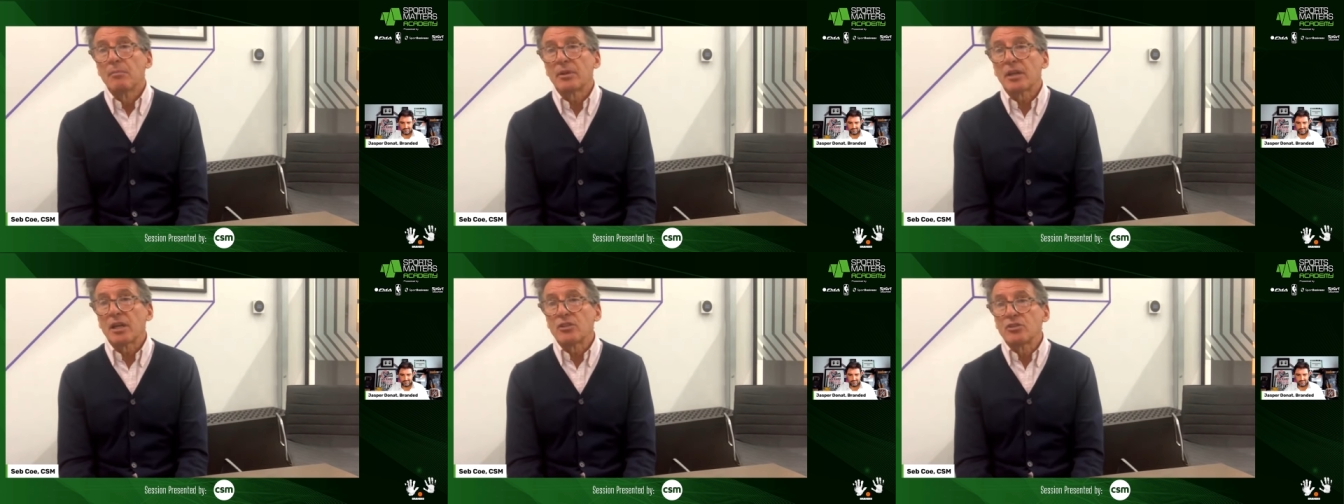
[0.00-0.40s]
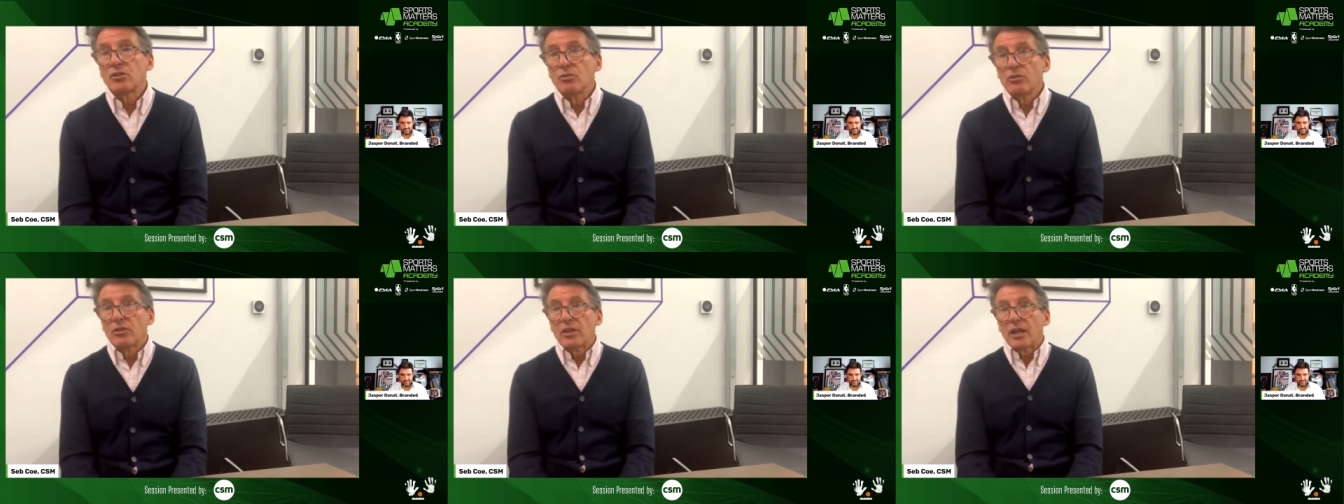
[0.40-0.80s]
But I
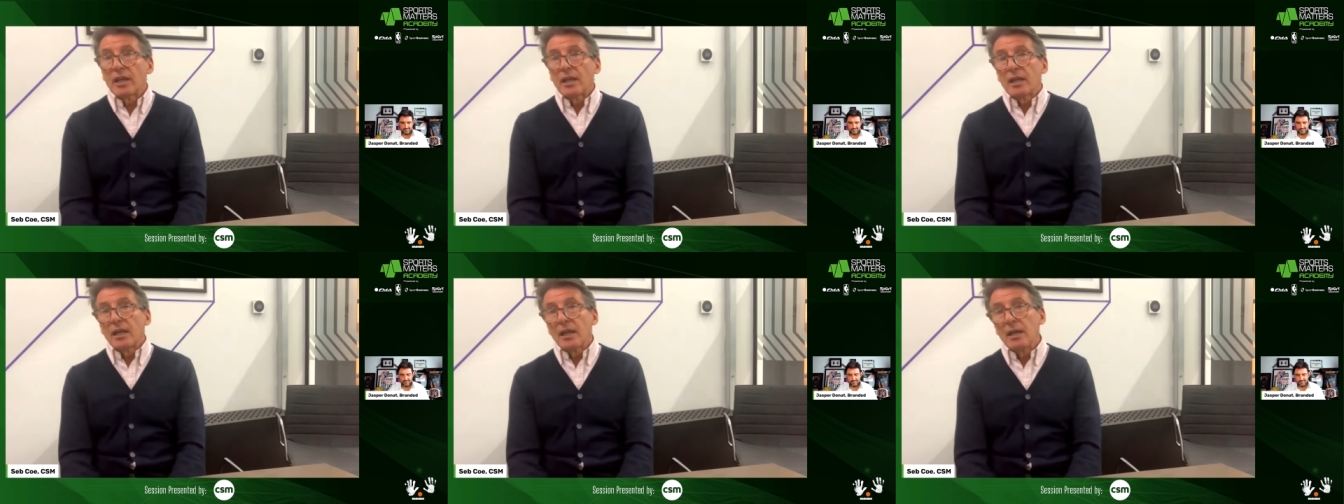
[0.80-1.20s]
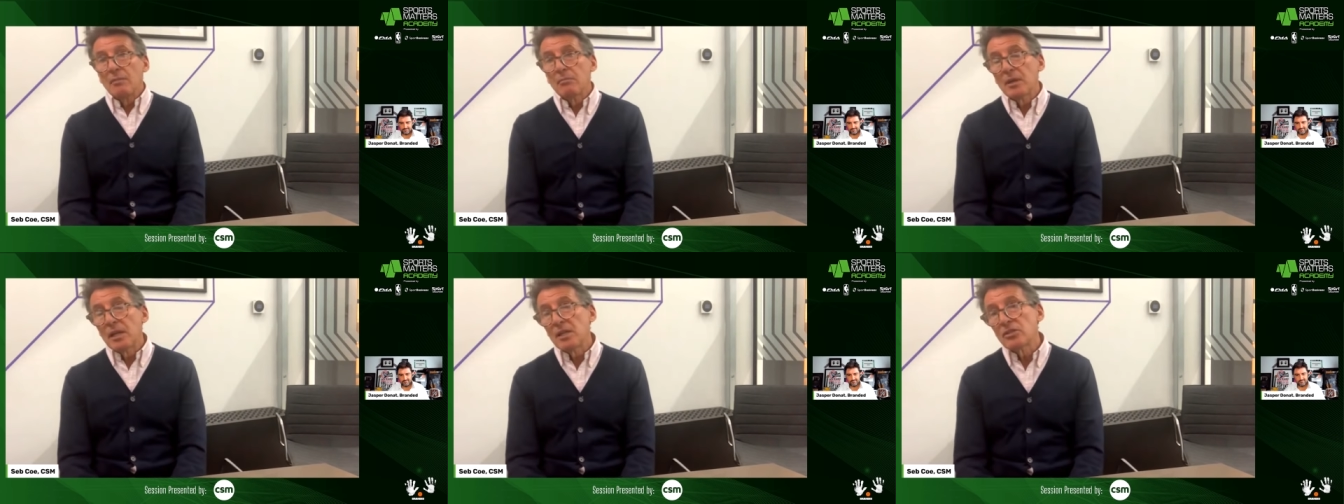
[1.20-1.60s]
do think
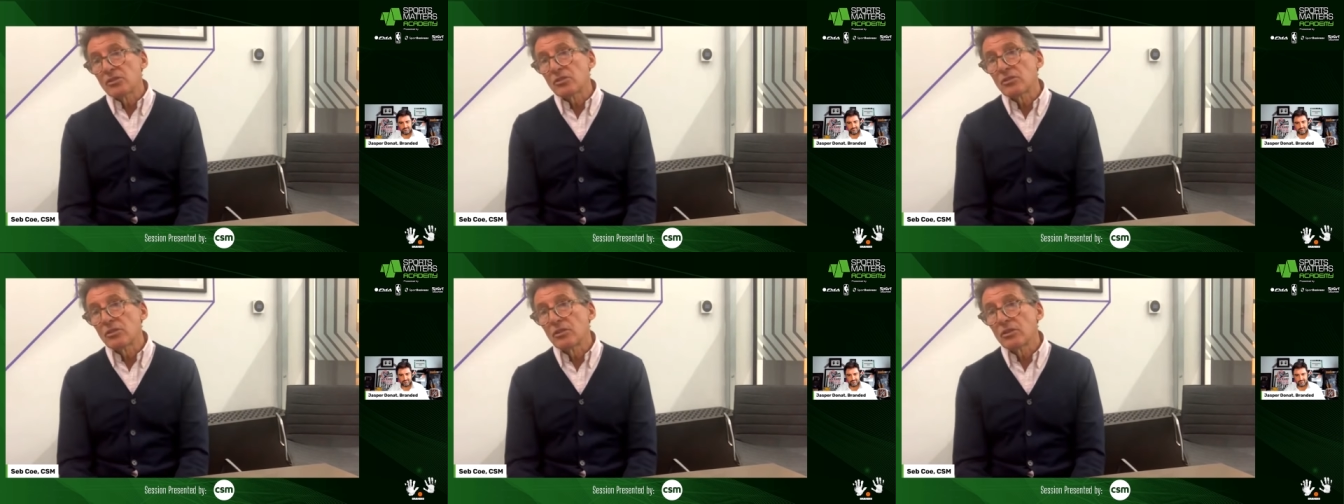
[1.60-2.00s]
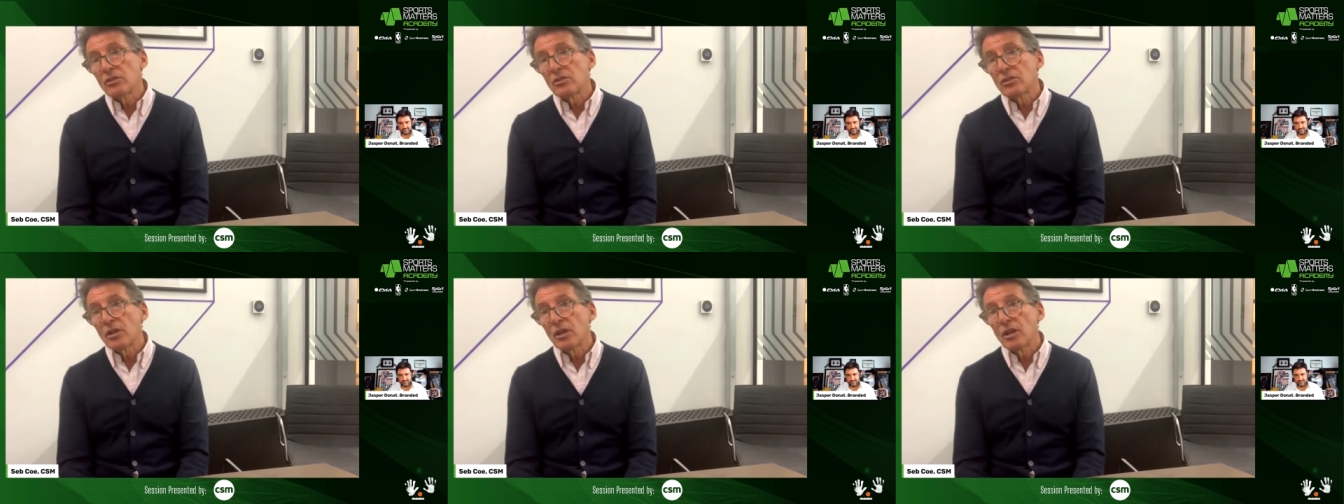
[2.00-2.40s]
it means
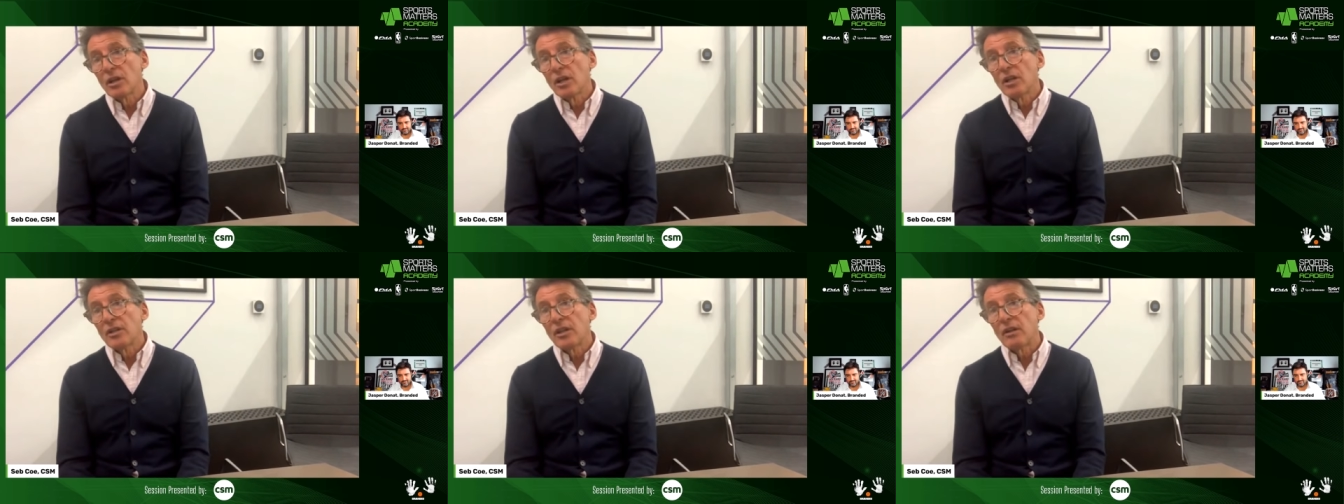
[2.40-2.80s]
that uh,